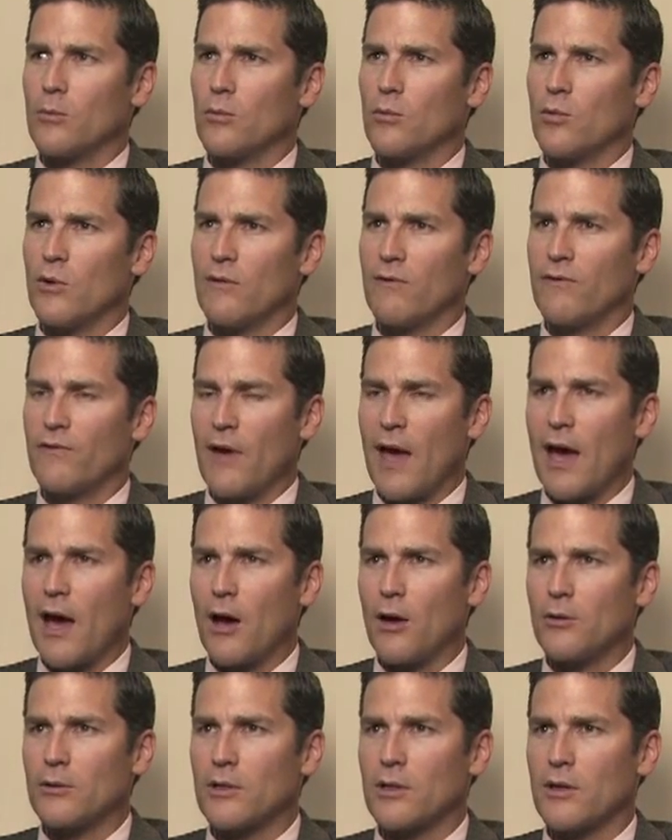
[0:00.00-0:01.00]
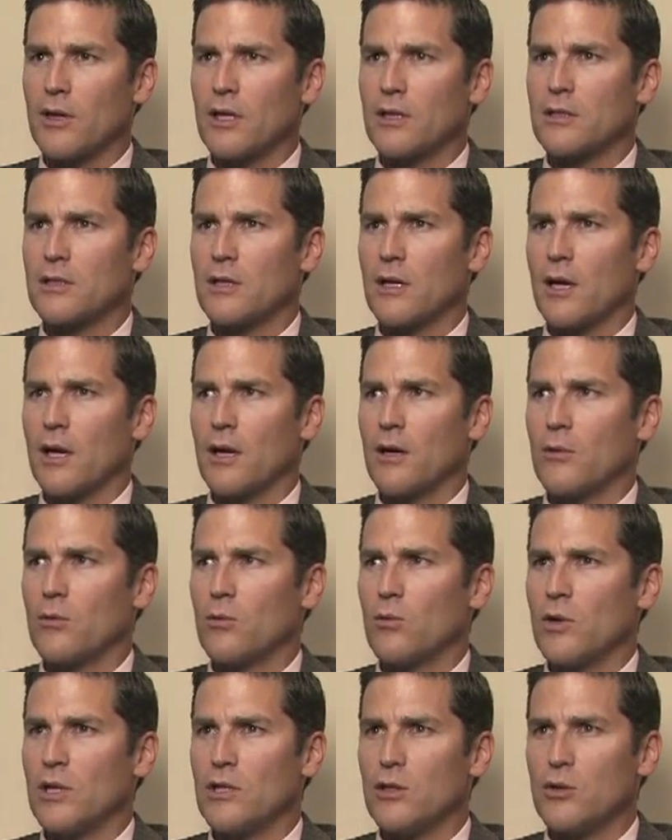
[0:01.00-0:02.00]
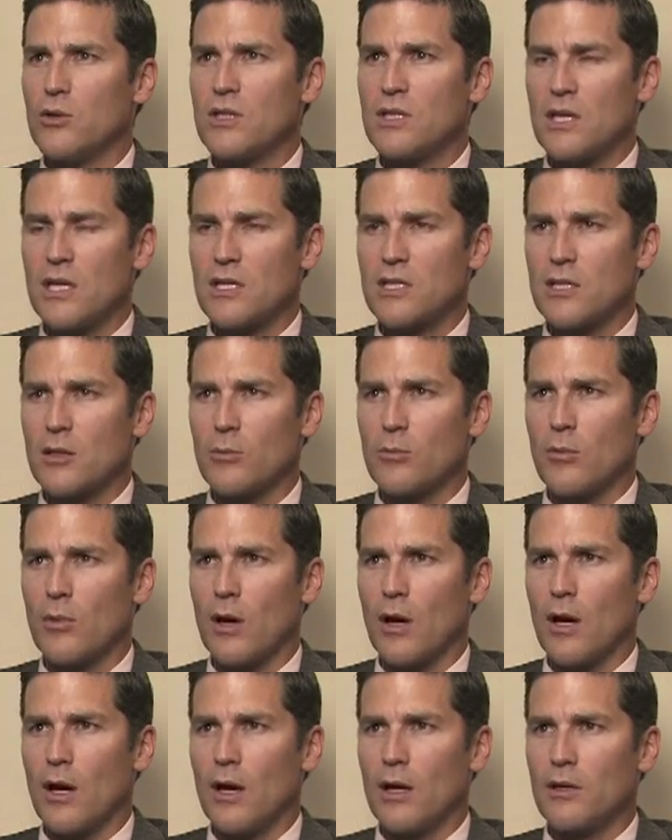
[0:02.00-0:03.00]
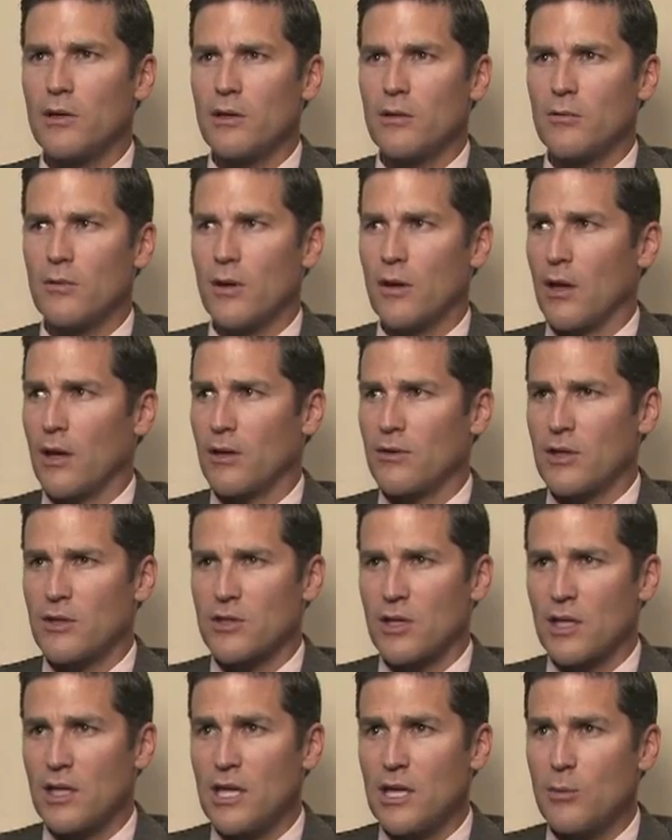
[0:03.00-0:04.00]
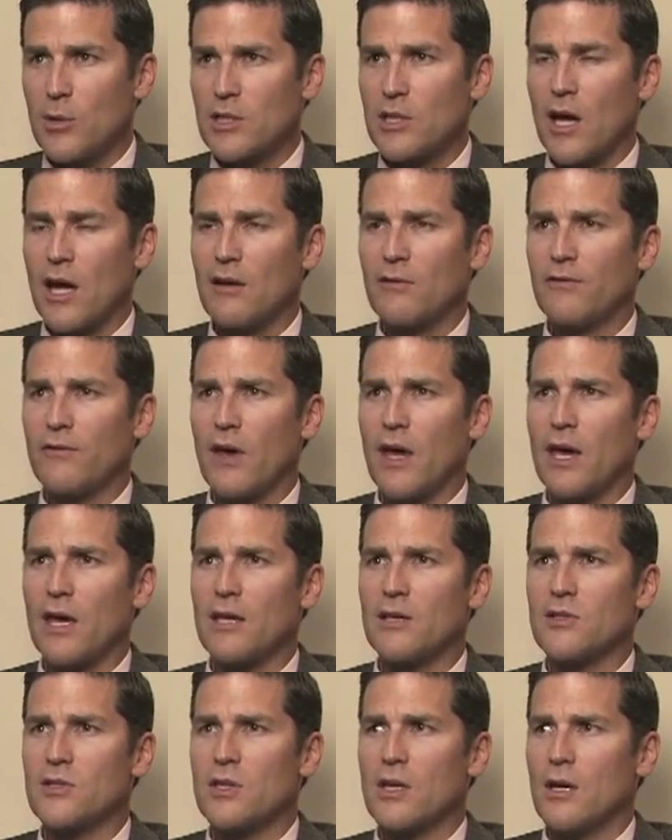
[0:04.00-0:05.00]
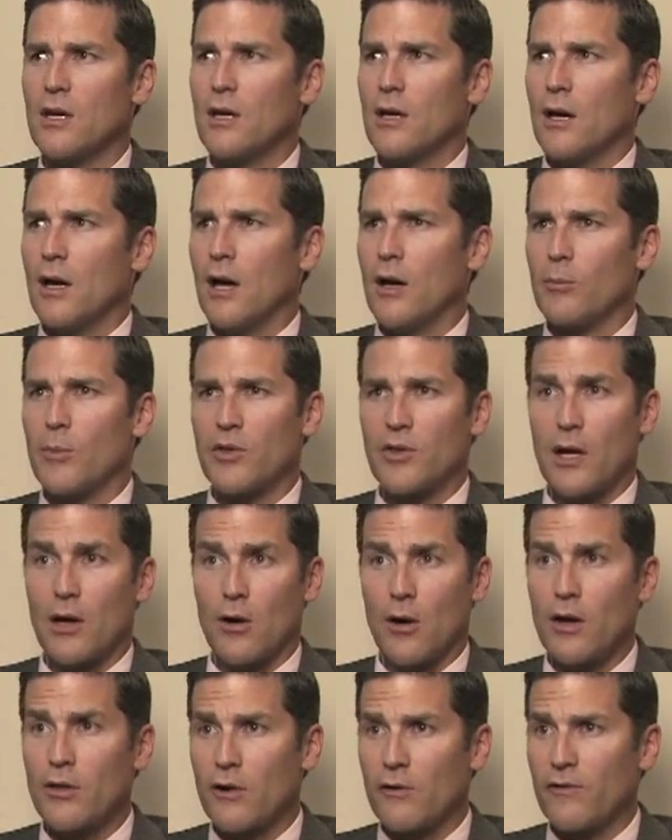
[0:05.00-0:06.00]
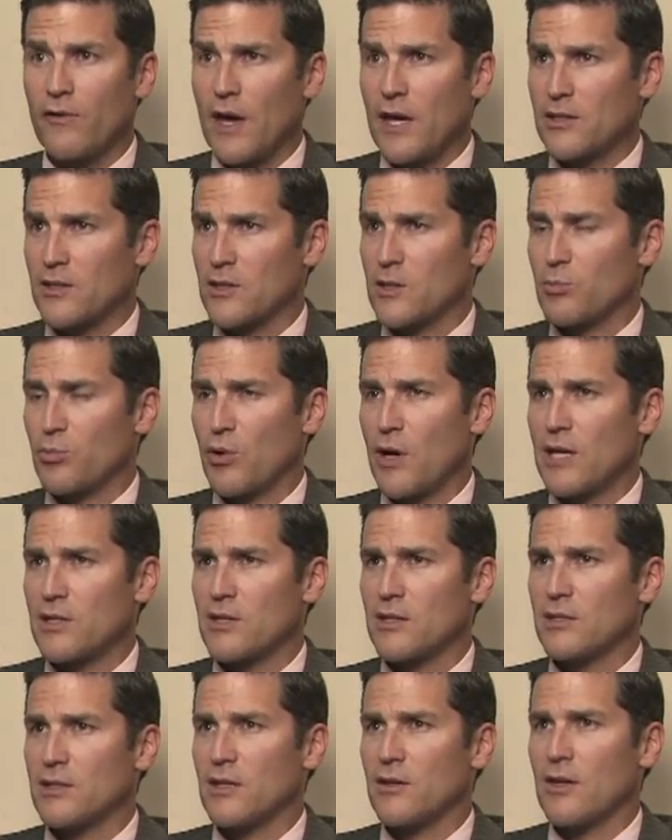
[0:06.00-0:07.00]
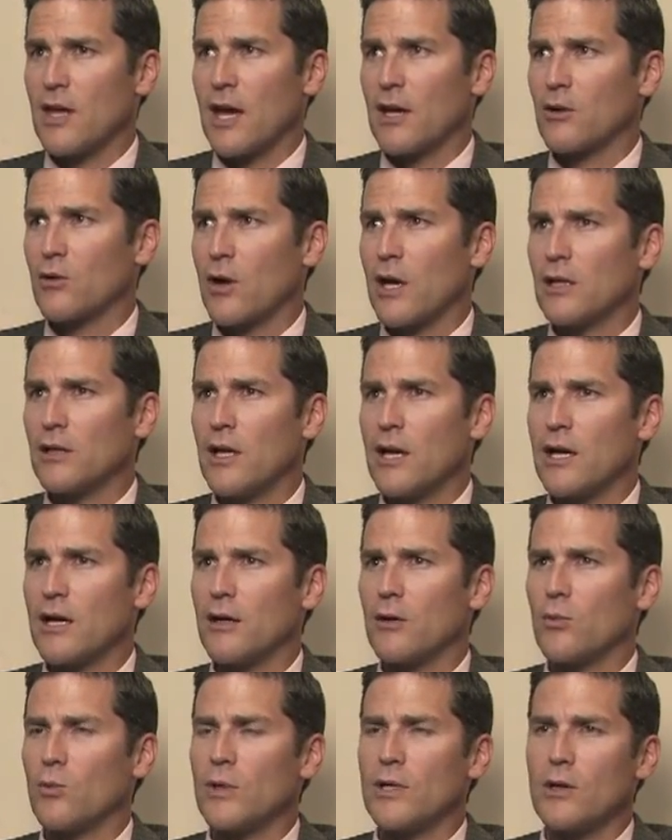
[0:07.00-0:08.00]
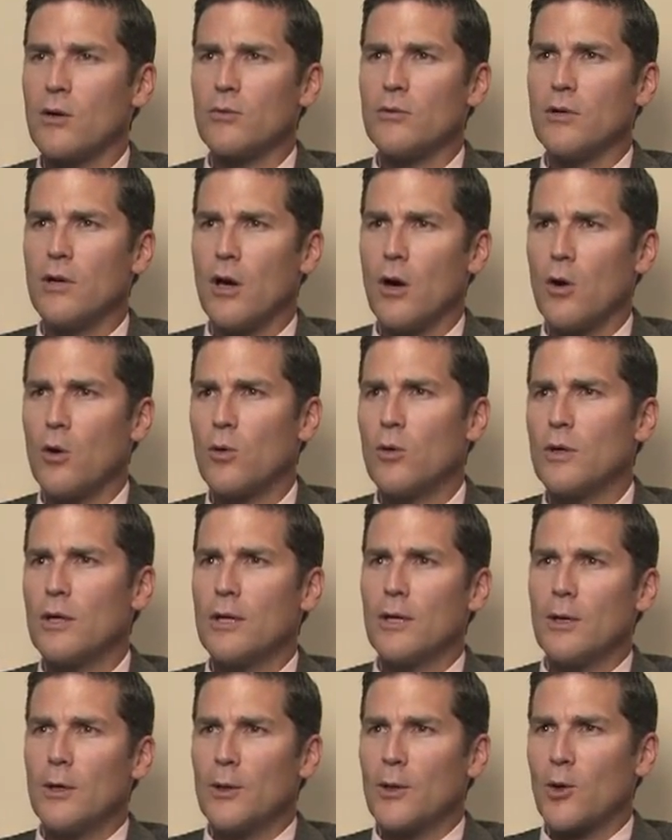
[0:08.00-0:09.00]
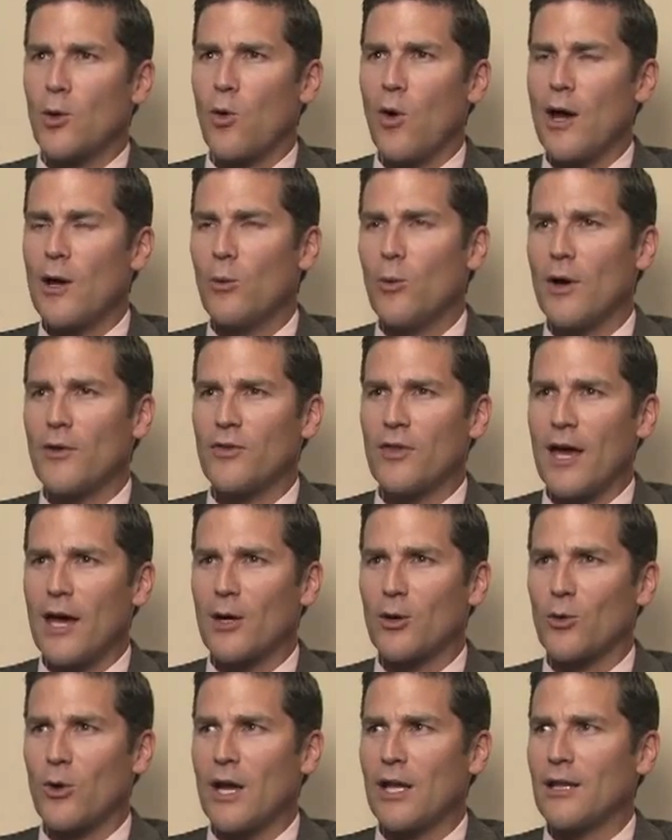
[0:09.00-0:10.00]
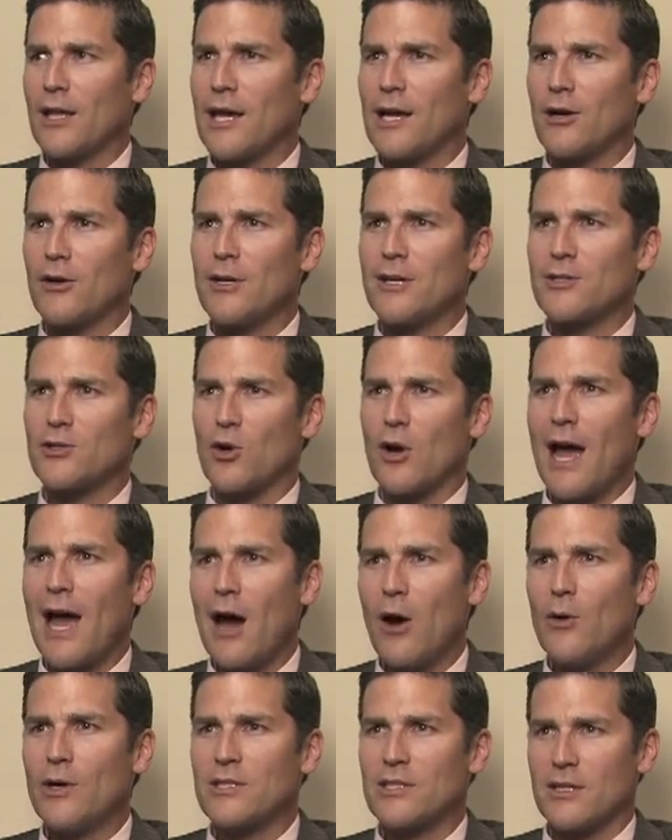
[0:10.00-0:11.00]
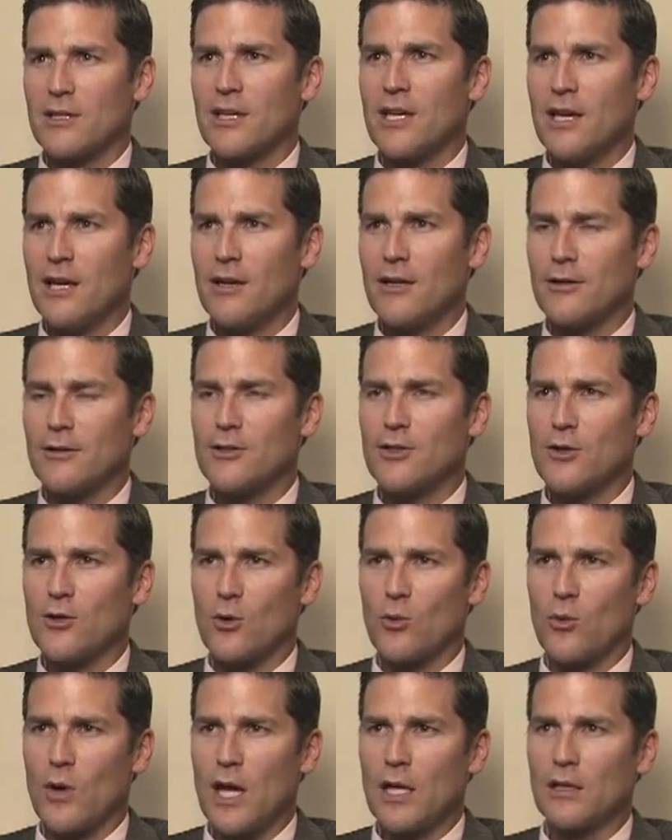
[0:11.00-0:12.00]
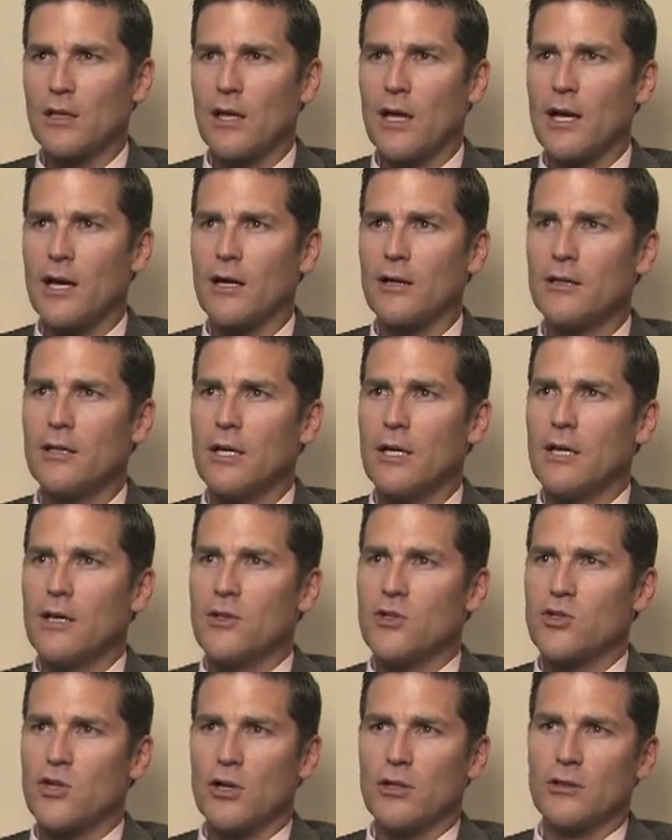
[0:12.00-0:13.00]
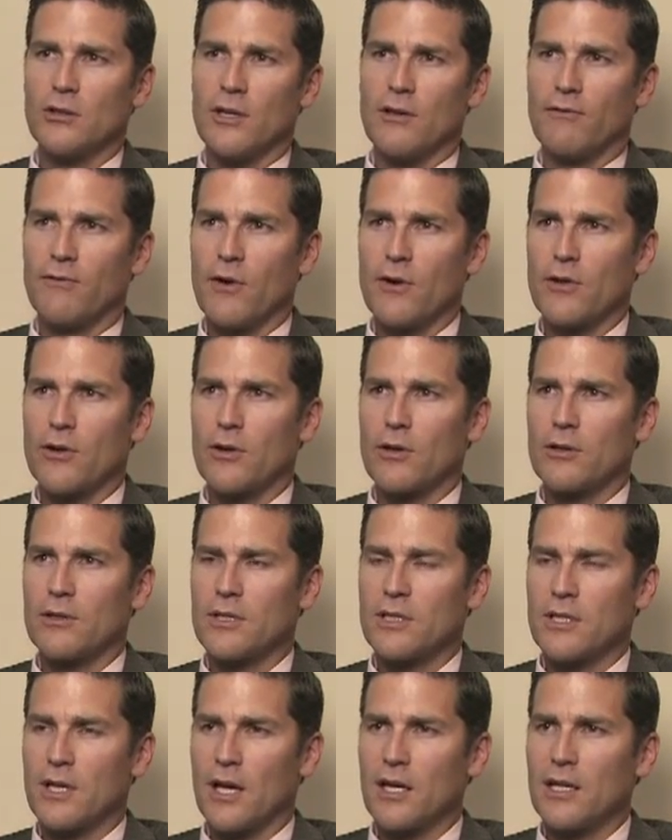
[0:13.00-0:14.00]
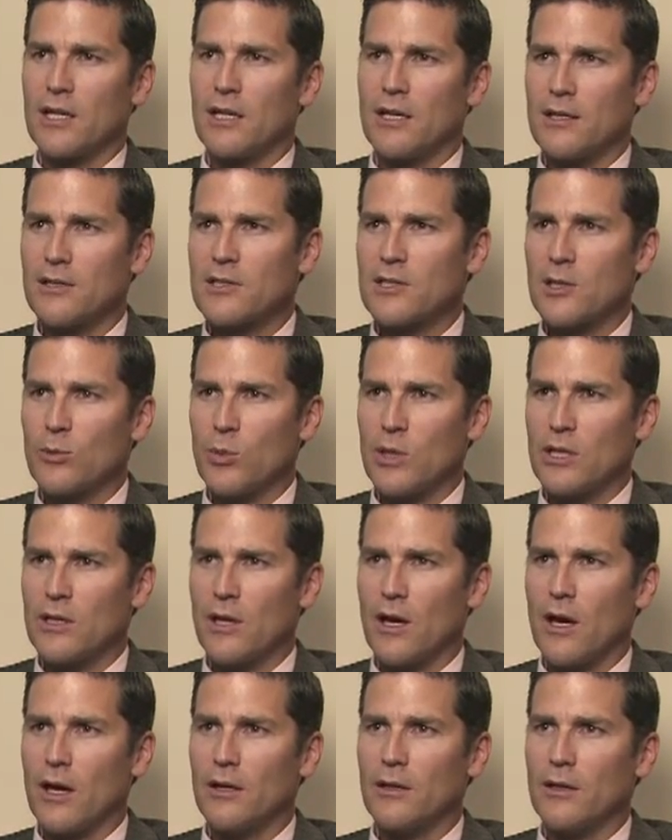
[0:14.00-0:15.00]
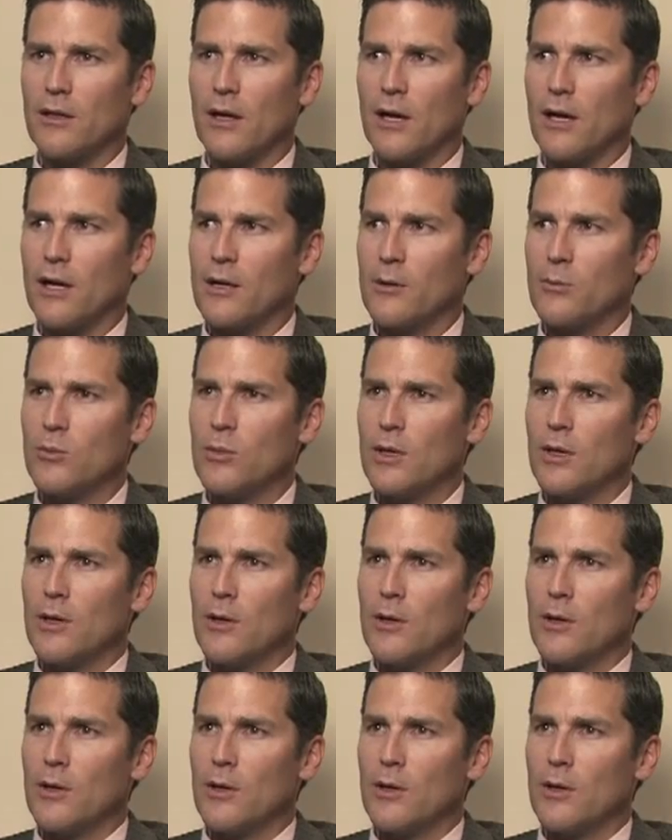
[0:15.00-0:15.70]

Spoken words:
we've found that we do see some. There's a hematite phase. But there are other phases present in that gray layer, and we don't know quite what that gray layer is or how it's adhered to the red layer. Certainly further study needs to be done.